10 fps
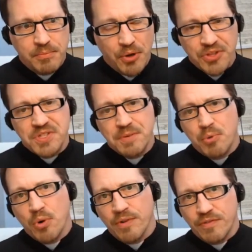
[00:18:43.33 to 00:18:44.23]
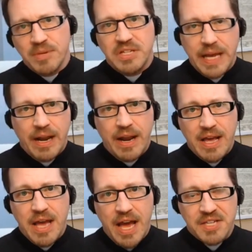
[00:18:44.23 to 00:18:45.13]
both a support from a
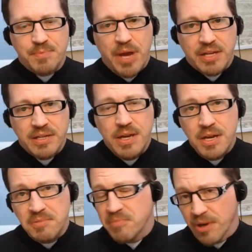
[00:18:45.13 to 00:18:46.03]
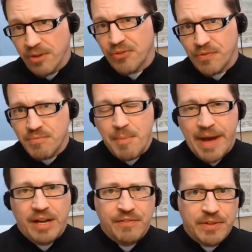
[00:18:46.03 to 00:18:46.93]
day-to-day aspect, but also from a
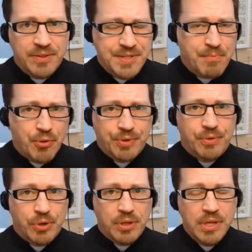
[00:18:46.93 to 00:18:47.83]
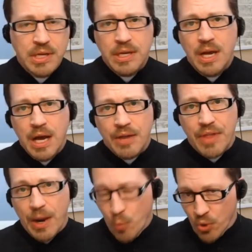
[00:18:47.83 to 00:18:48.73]
battlefield support role
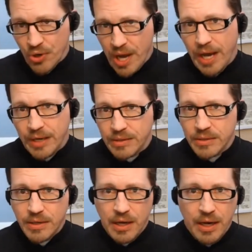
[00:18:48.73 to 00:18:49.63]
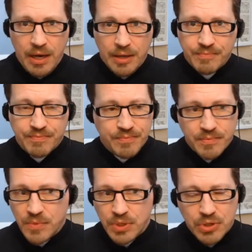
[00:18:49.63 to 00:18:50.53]
that were not
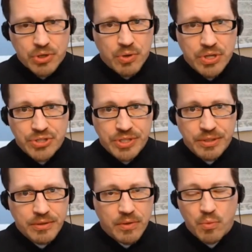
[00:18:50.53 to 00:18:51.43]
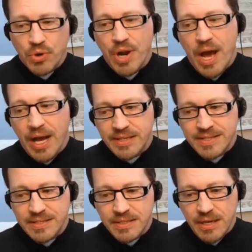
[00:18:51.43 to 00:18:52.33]
Christian, were not
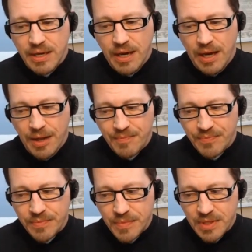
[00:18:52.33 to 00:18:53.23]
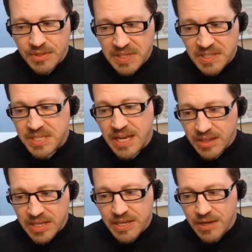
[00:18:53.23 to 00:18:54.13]
didn't
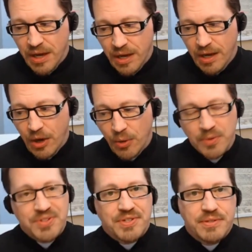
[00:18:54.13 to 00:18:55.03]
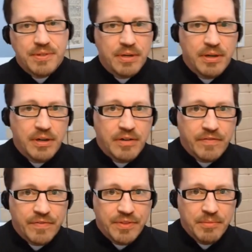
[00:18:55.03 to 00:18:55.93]
take the oaths
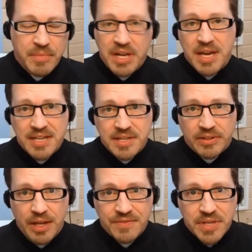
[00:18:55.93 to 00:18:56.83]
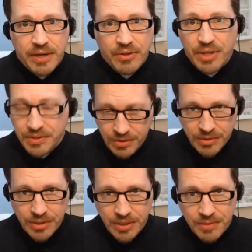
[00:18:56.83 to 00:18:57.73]
of monastic lifestyle that
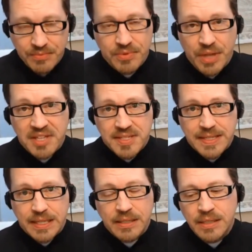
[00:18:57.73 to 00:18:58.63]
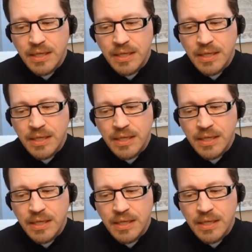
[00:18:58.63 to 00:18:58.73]
the Knights did.